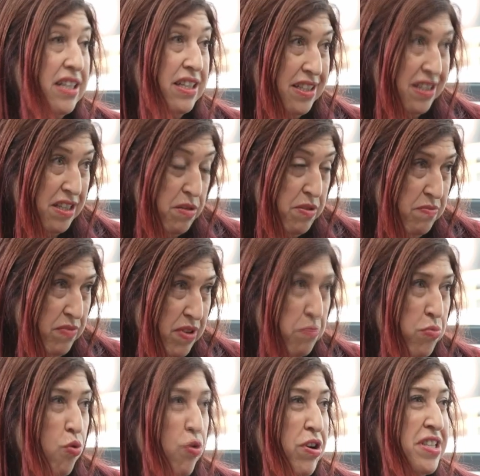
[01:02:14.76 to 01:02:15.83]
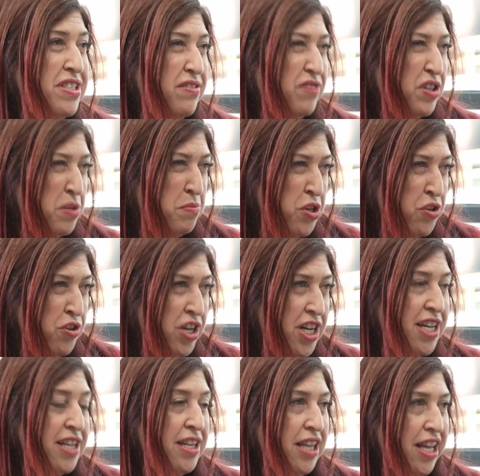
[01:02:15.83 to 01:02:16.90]
yeah. the mm, importance of
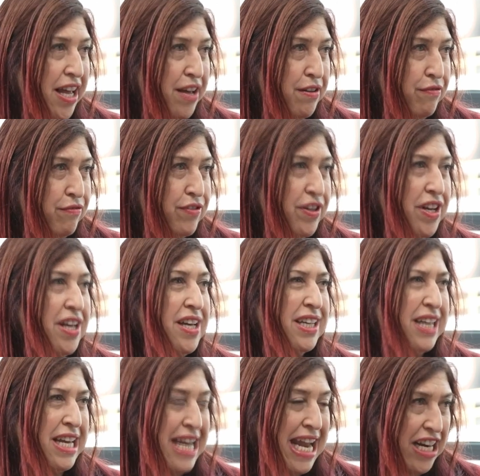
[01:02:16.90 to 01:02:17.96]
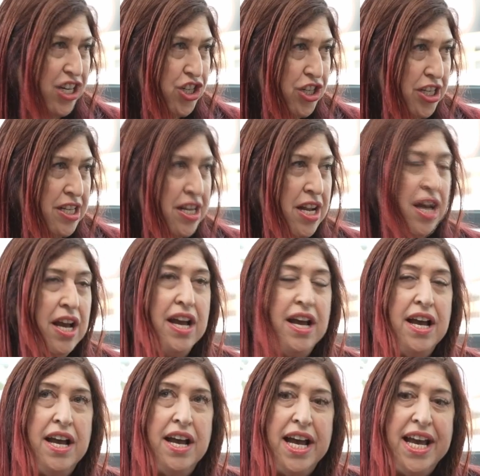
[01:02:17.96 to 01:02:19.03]
community and love, connection.
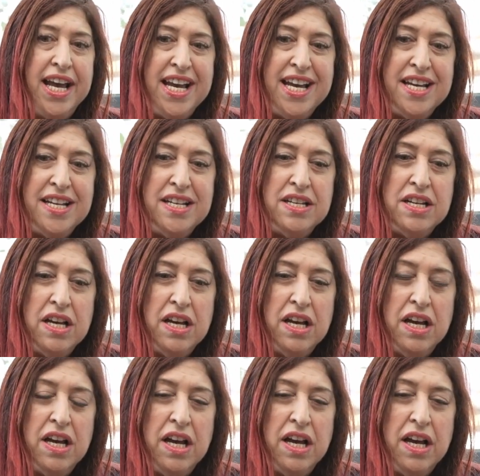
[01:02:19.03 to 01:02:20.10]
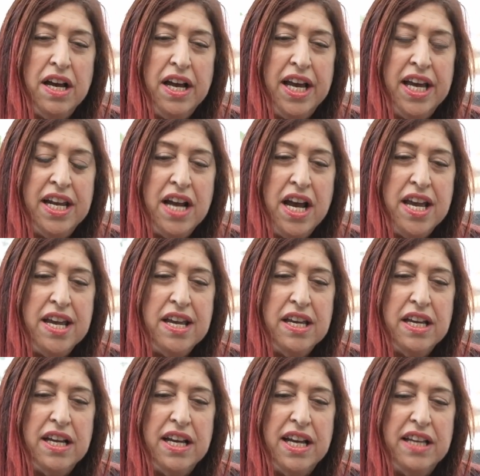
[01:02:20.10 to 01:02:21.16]
And and
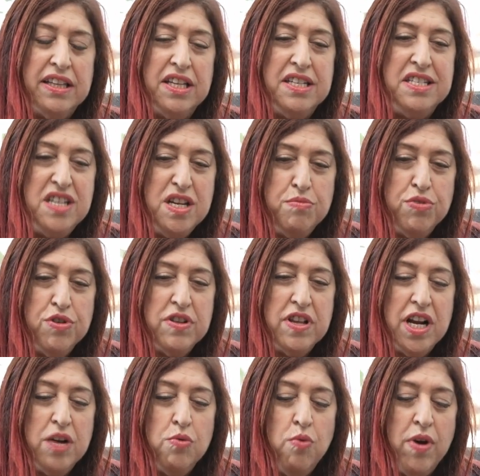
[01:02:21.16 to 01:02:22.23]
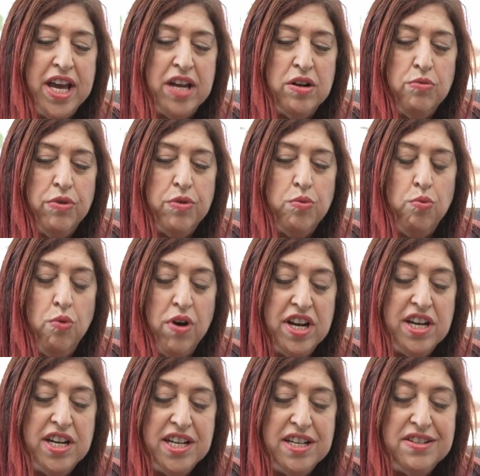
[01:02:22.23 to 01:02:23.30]
I the deeper that I went with
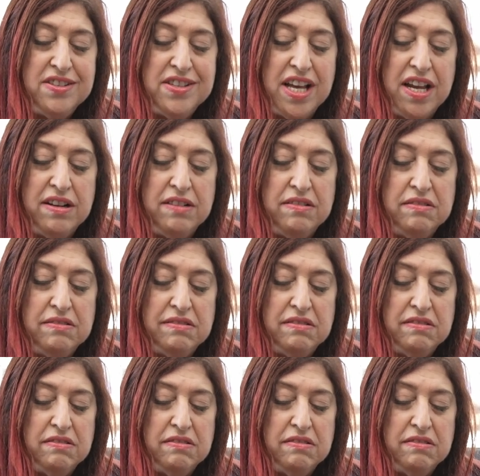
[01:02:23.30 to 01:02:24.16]
what it is that